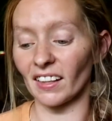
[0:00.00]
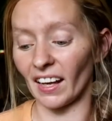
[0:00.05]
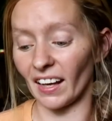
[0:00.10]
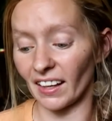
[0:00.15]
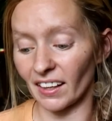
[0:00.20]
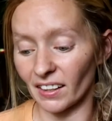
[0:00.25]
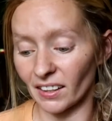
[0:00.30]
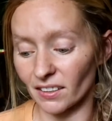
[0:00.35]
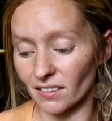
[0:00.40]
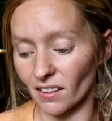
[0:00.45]

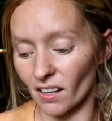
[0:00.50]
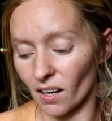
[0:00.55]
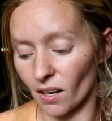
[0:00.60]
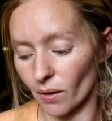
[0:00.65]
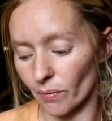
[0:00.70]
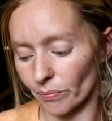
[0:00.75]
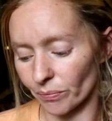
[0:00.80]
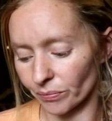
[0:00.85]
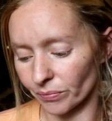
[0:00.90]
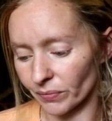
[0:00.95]

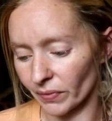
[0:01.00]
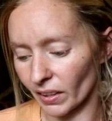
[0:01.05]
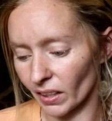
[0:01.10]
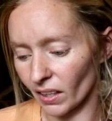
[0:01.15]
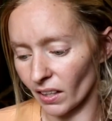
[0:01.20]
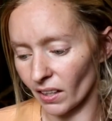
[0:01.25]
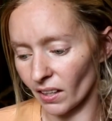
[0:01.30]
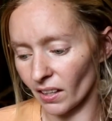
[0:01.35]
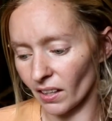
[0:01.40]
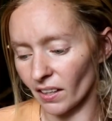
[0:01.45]
And
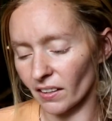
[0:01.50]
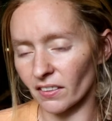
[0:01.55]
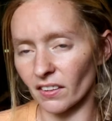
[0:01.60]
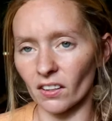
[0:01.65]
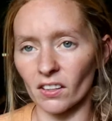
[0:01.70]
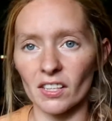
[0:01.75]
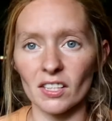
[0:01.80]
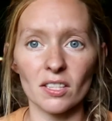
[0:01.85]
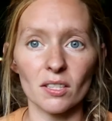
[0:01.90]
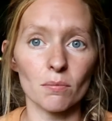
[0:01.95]

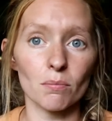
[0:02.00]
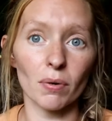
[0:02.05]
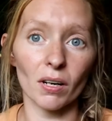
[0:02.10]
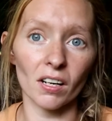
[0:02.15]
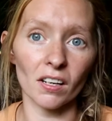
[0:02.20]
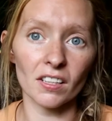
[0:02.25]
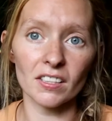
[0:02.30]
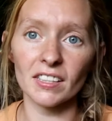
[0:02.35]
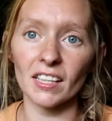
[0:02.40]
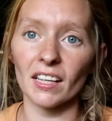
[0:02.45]
there is some
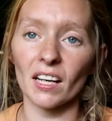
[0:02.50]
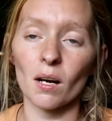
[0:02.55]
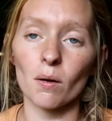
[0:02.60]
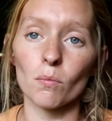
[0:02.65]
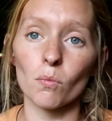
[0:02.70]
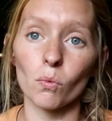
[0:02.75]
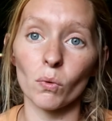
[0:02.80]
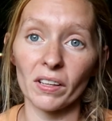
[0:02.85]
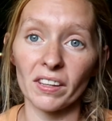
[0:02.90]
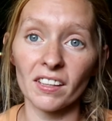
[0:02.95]
perks that
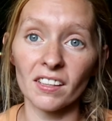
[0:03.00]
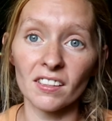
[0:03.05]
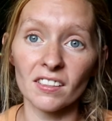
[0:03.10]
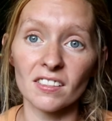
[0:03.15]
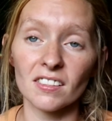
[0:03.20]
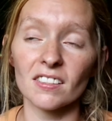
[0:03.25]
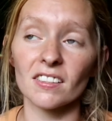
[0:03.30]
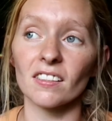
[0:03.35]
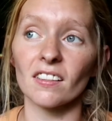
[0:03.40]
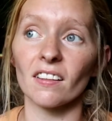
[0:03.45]
come with
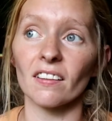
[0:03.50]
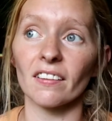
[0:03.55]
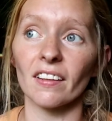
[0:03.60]
it,